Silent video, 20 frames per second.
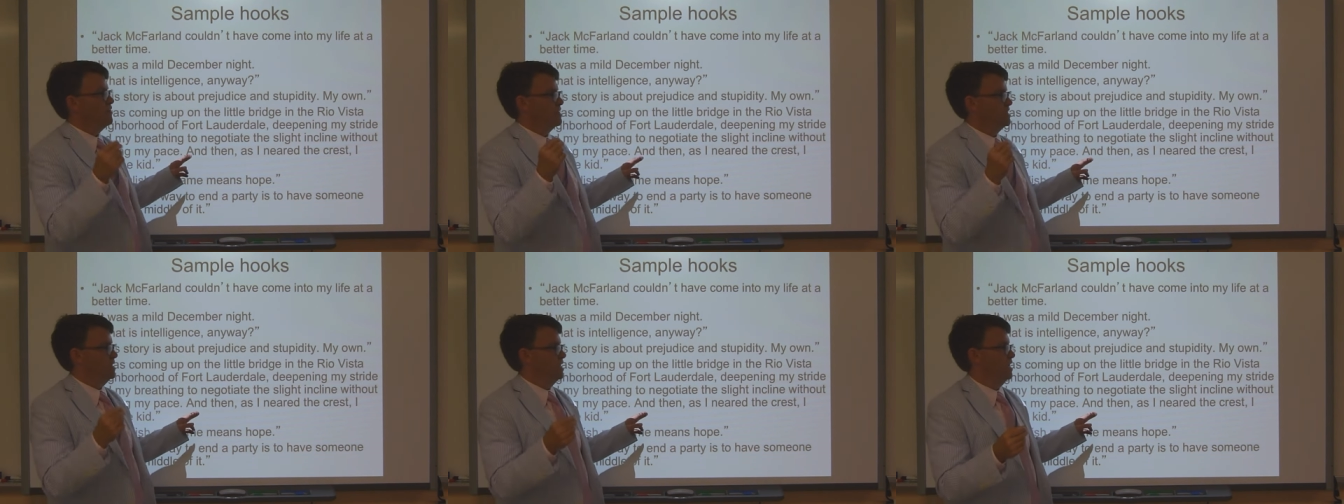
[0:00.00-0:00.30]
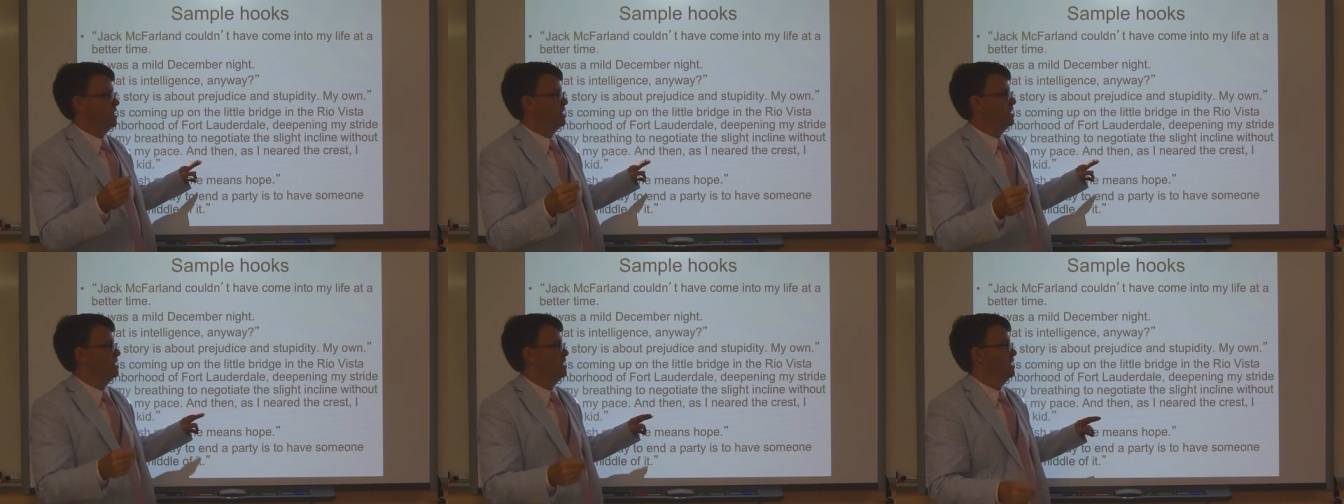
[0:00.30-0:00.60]
the
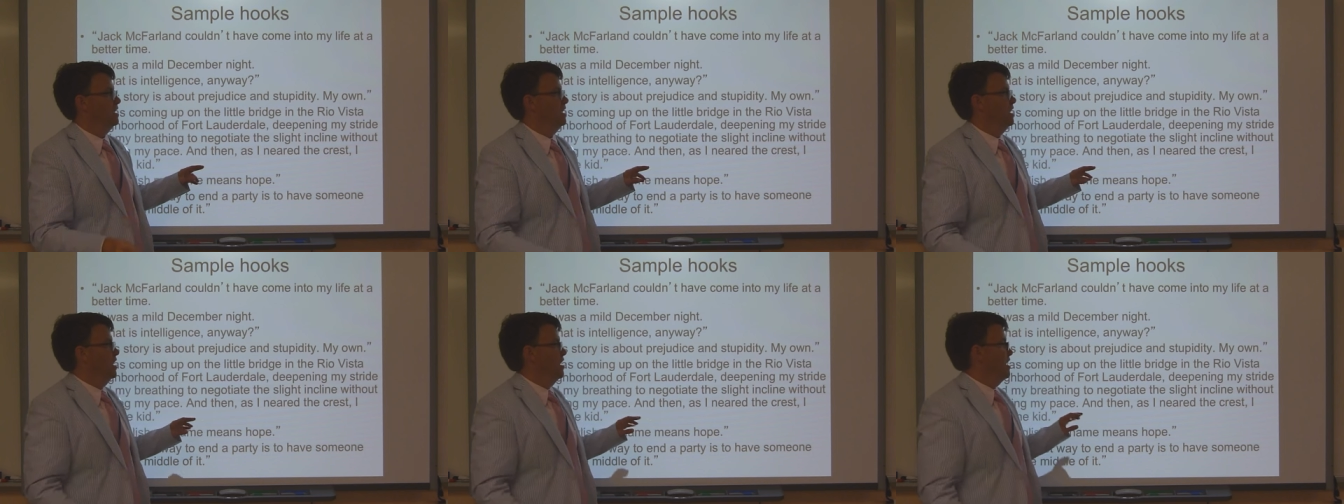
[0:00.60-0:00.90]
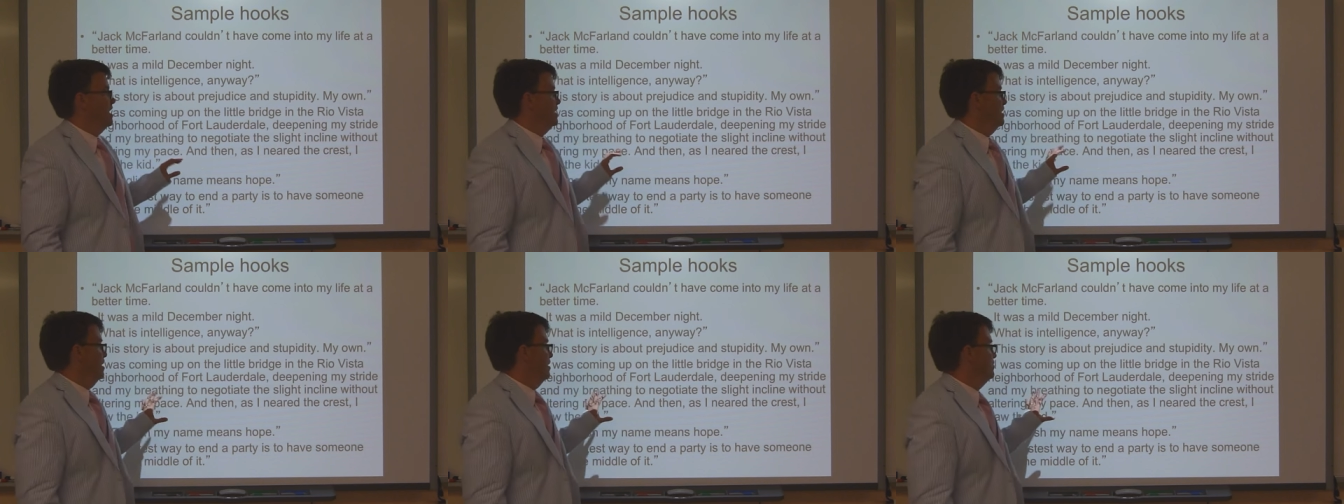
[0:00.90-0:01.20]
kid. All
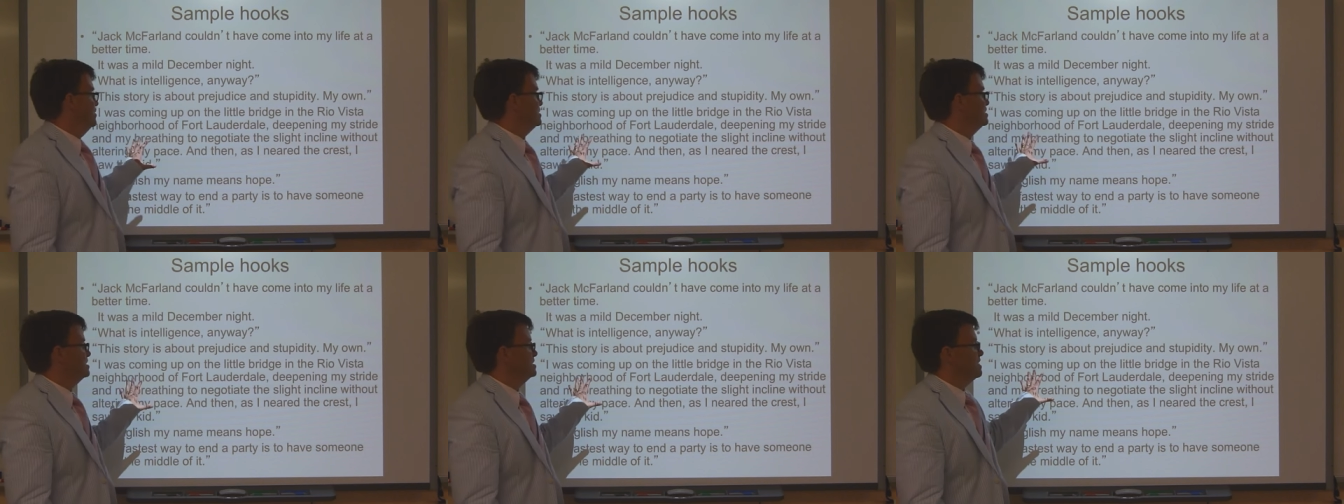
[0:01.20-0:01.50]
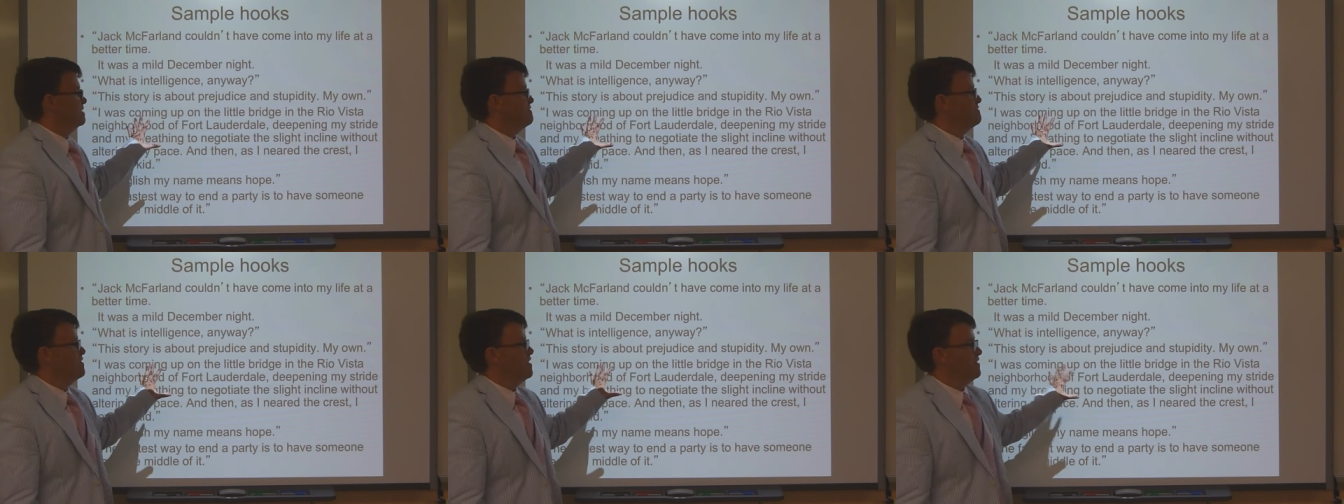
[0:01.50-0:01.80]
right, this
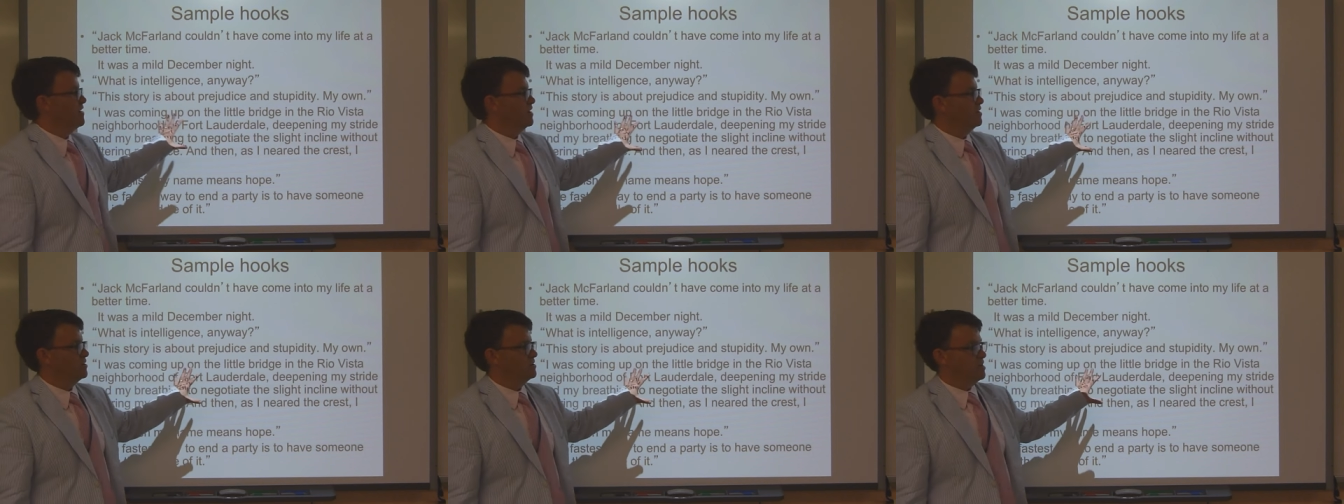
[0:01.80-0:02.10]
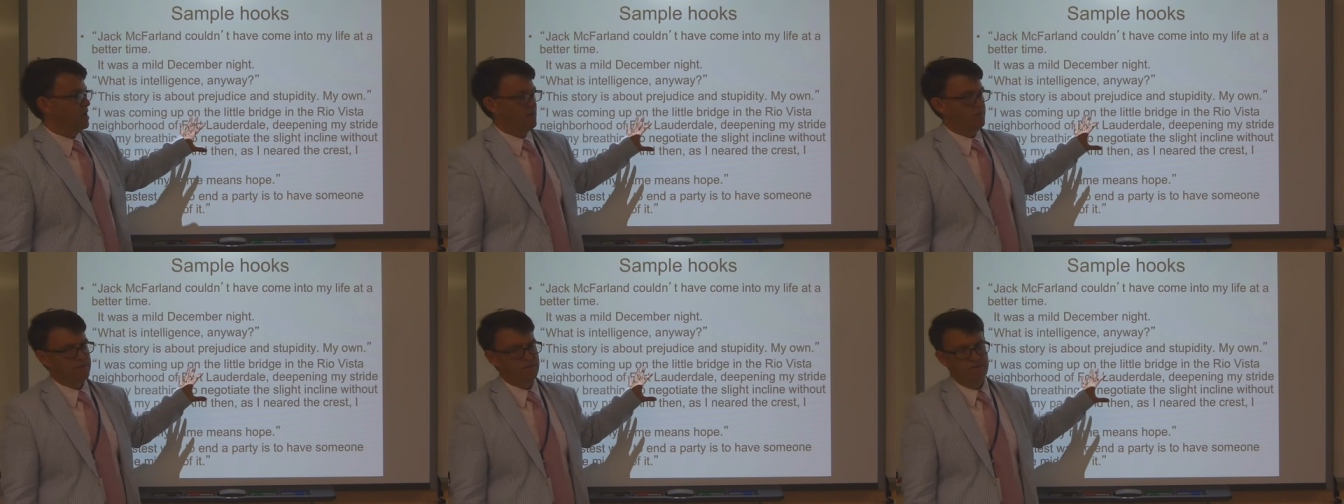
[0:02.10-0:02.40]
is a very good
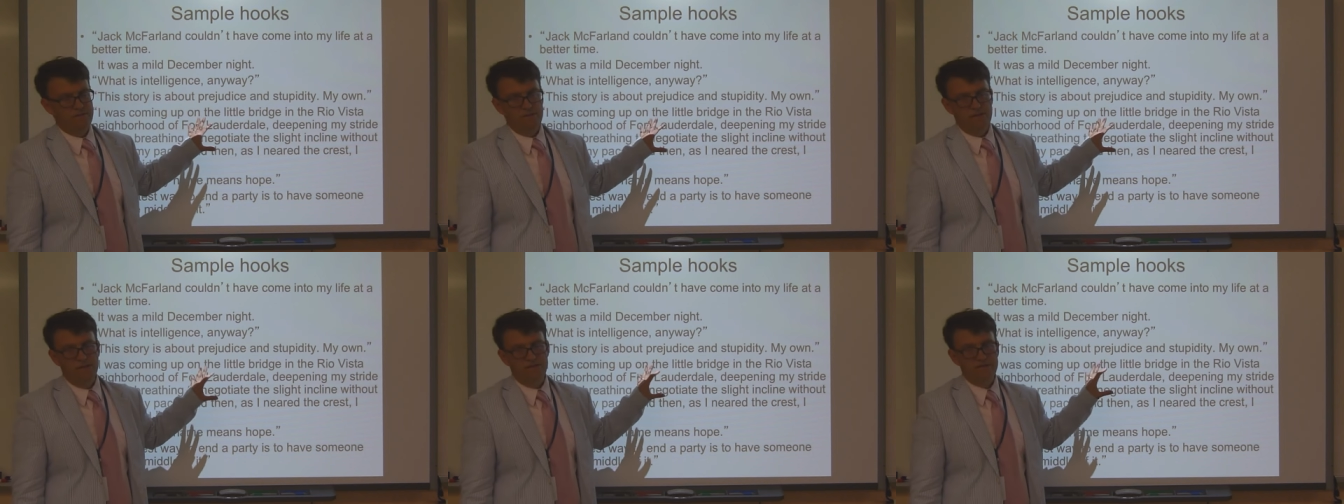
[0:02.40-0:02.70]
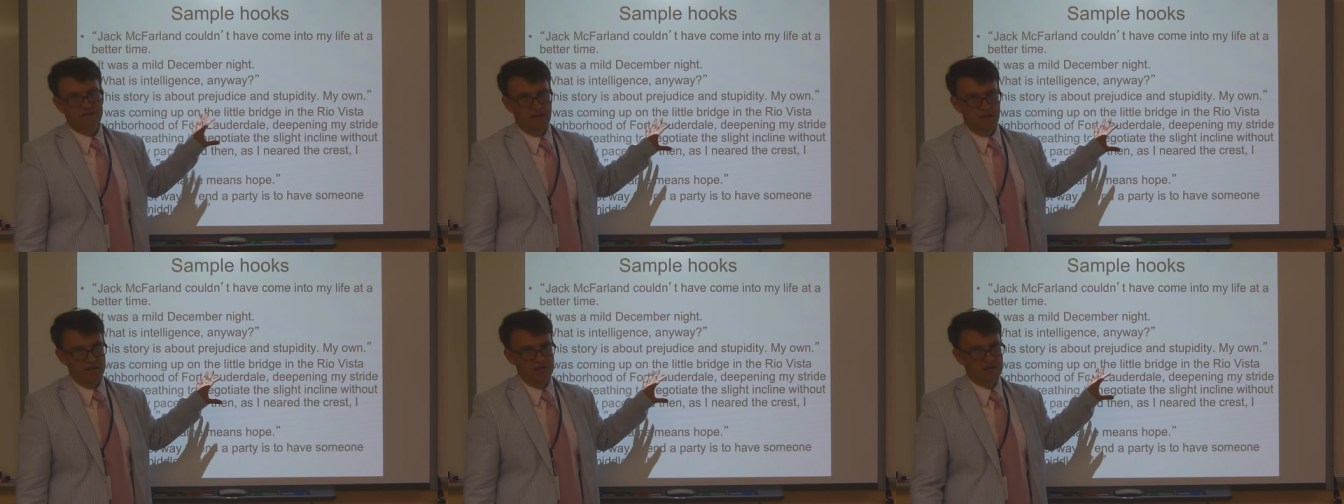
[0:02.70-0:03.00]
type of
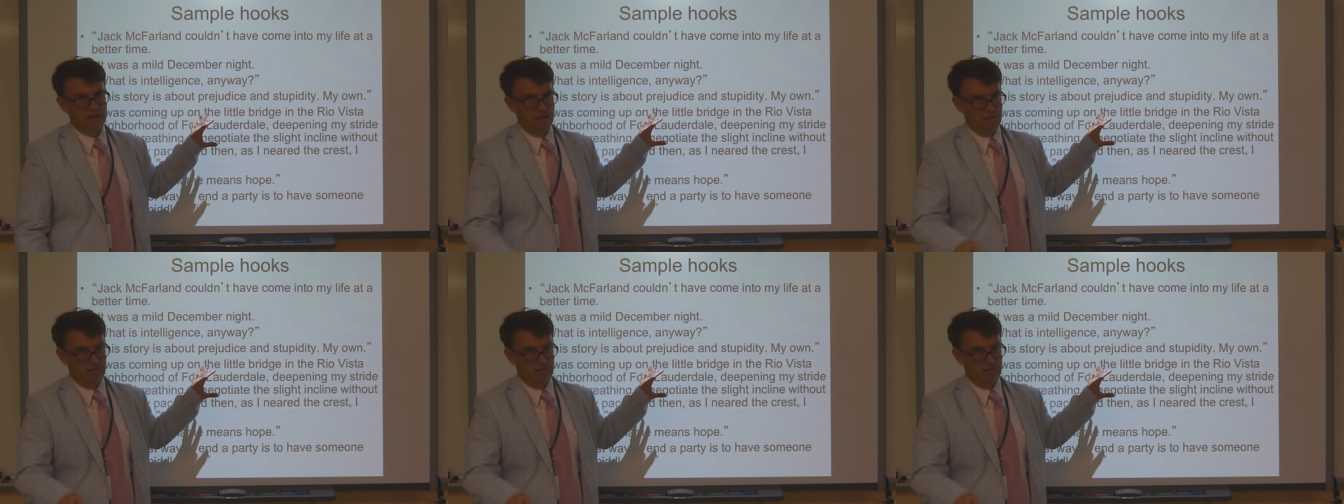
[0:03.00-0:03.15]
sentence.